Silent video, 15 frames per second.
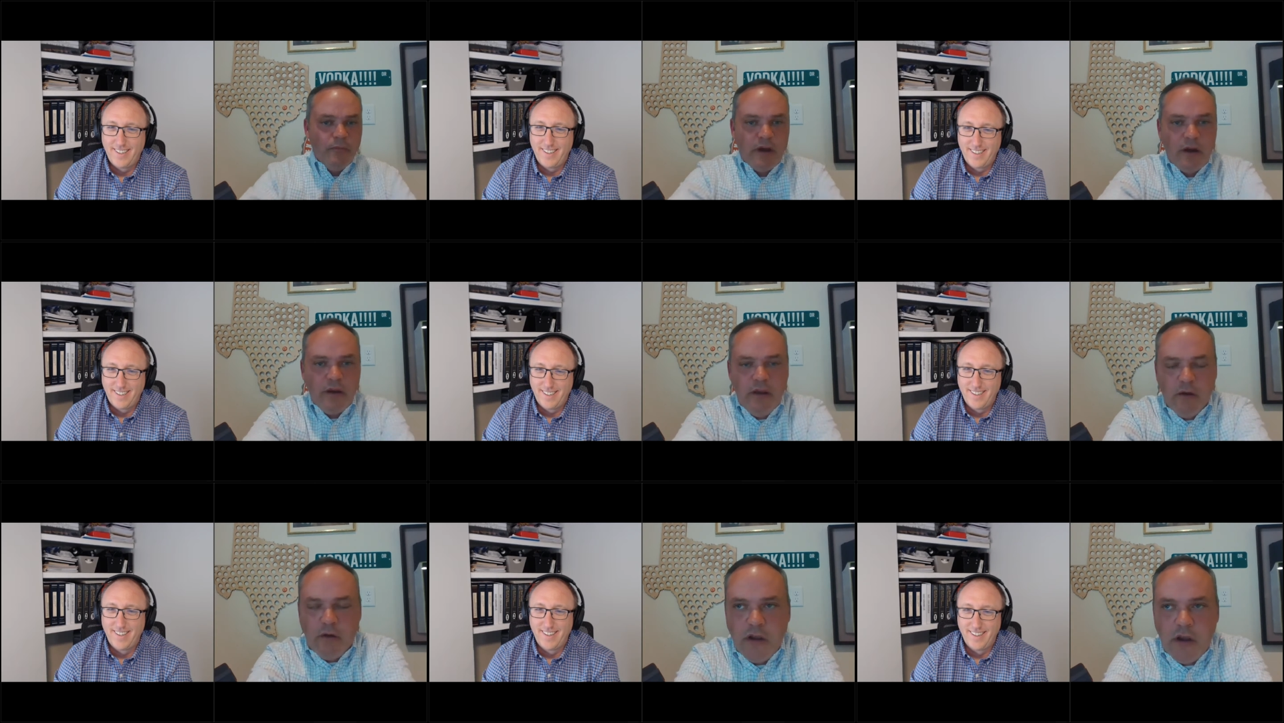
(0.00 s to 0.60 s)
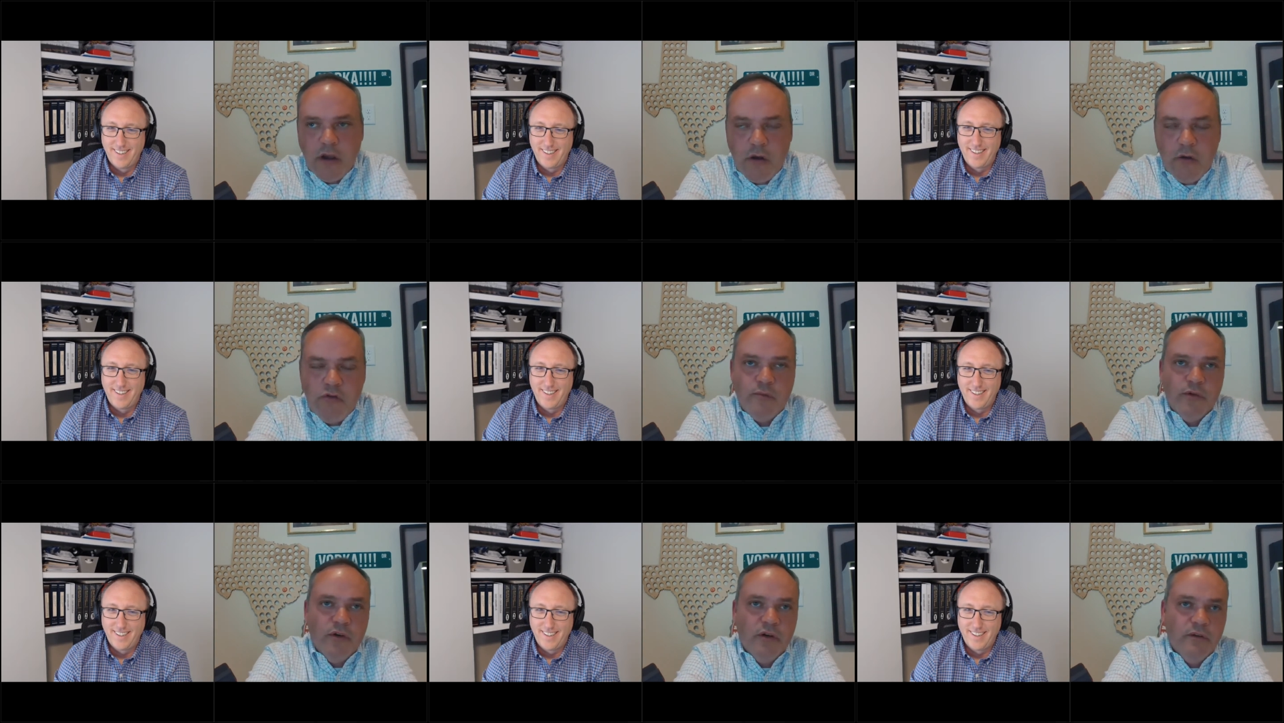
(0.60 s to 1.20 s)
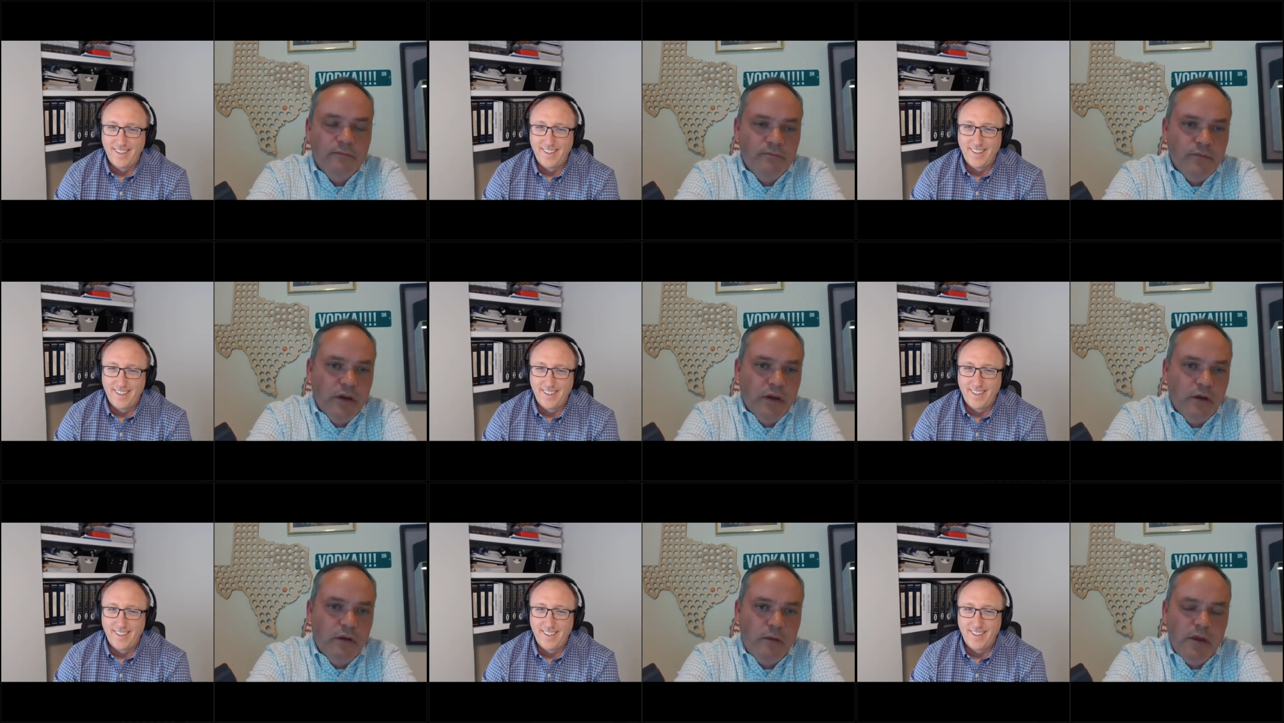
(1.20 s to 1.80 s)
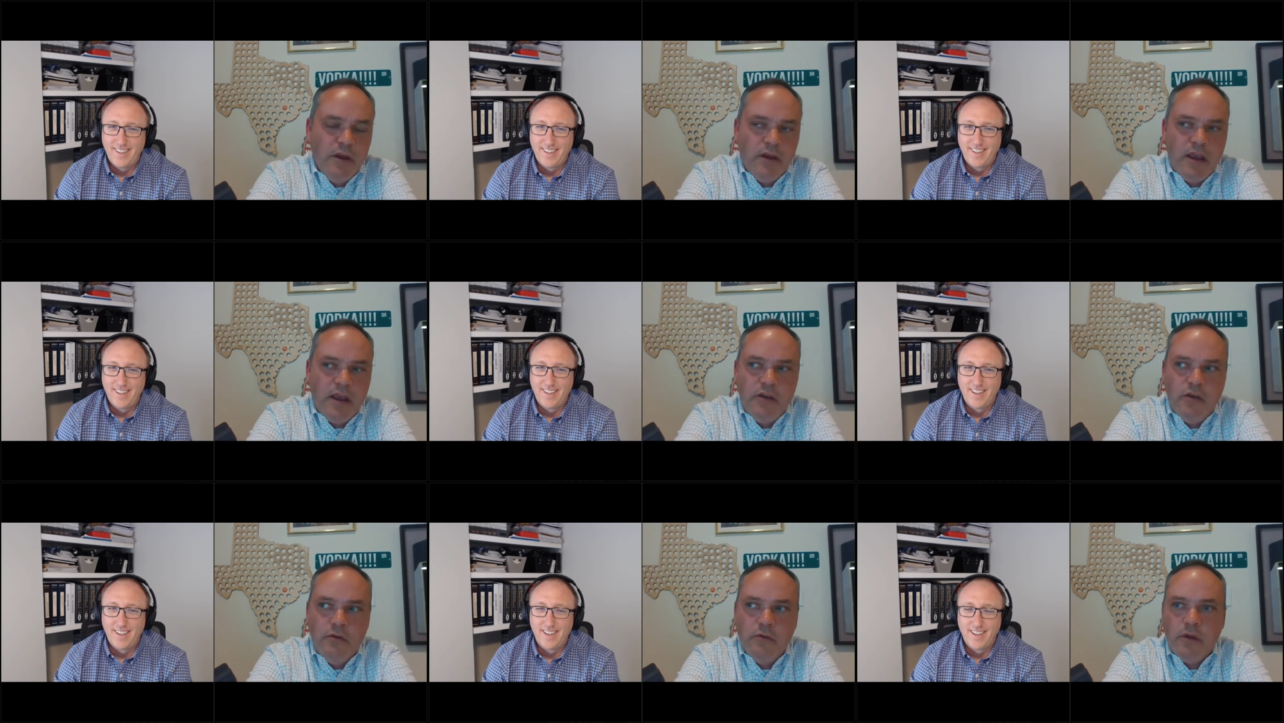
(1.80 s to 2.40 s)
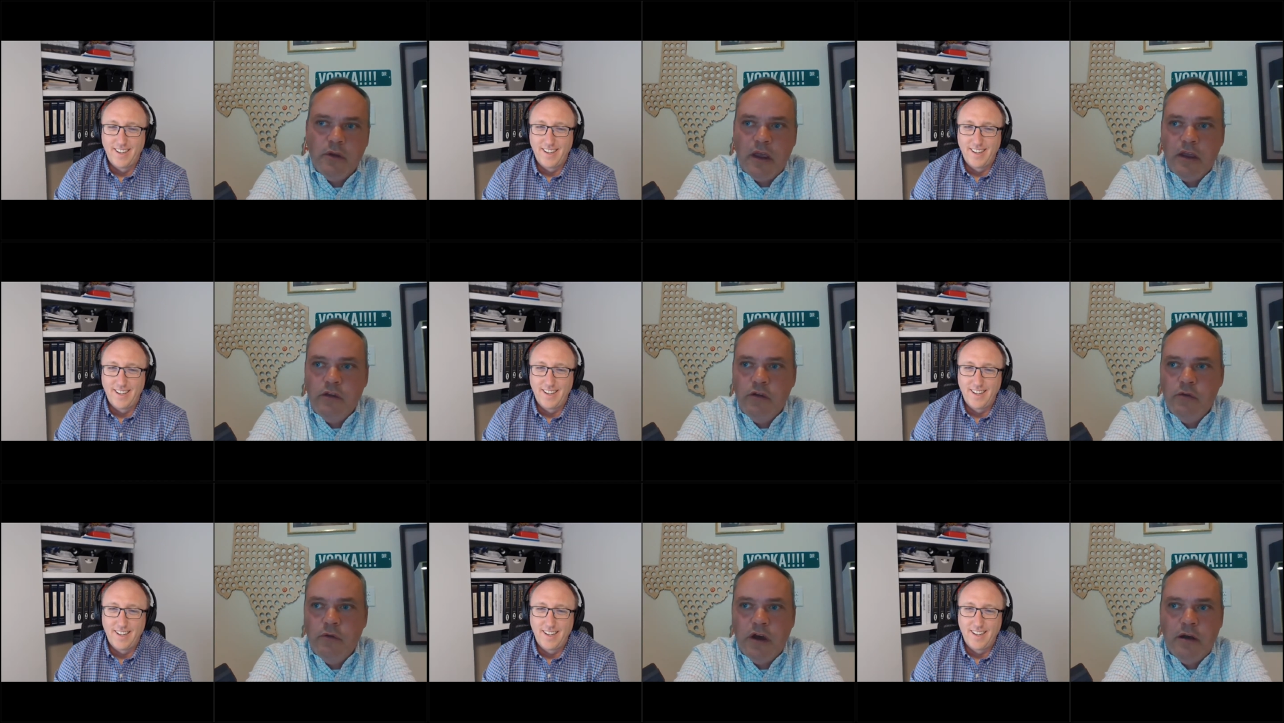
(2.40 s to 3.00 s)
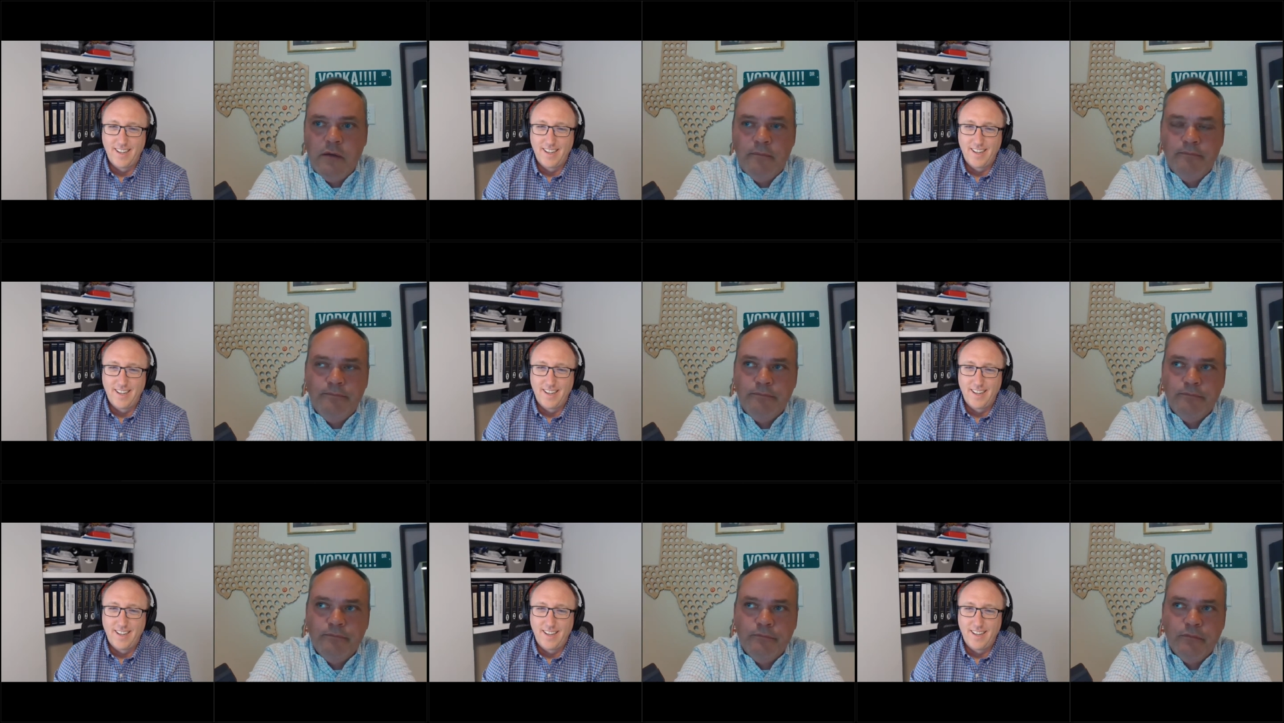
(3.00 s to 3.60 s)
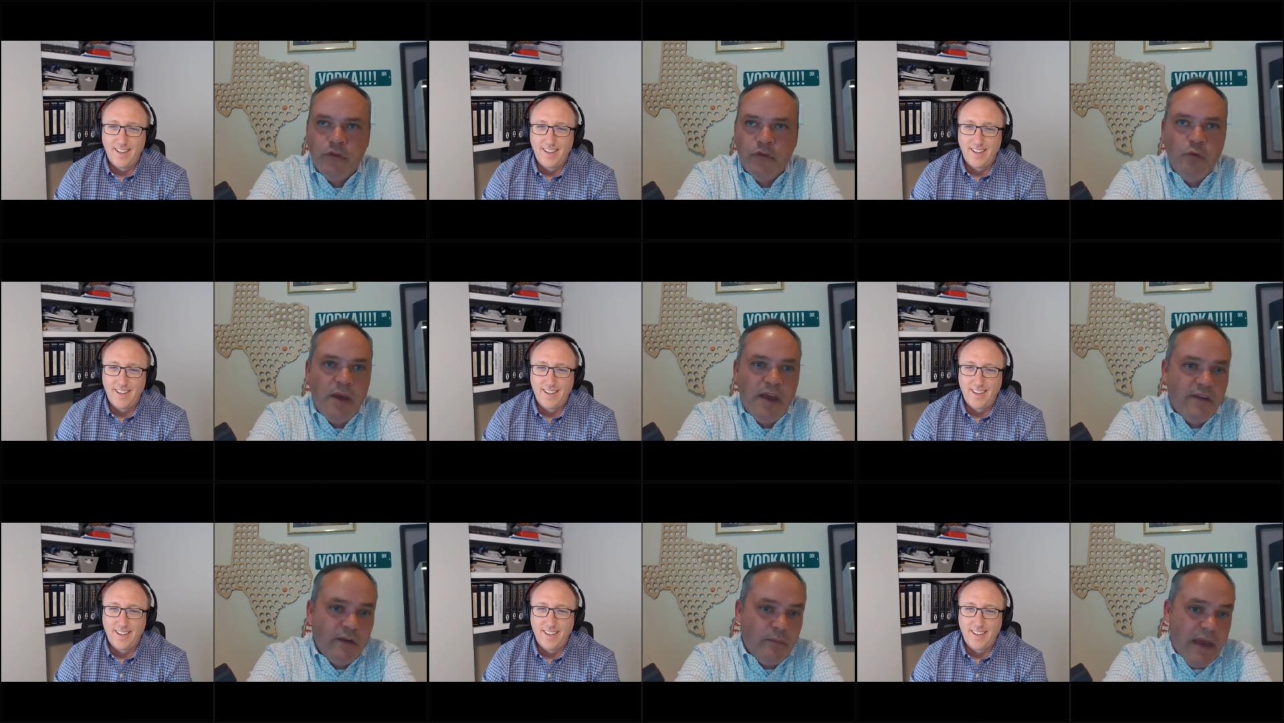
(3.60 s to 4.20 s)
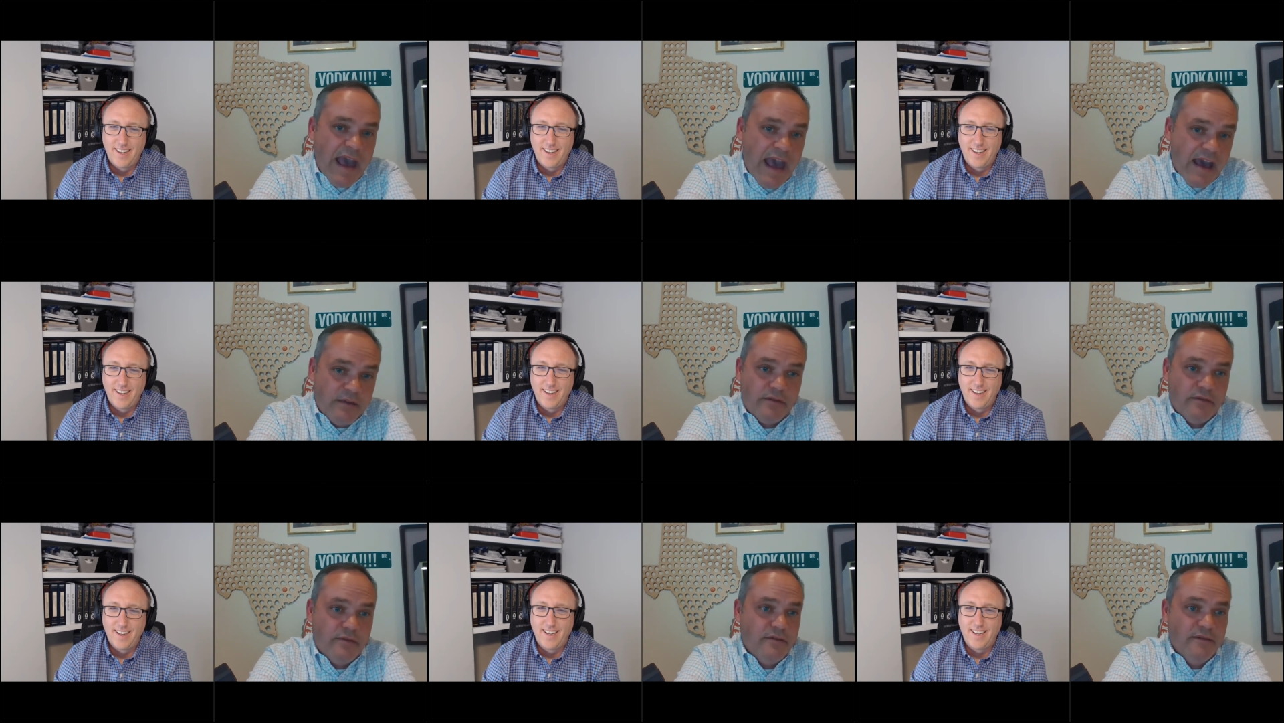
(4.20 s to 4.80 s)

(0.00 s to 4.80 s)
Speaker 1: But you know, are you coachable? You know, I mean, can you can you um, do basic math?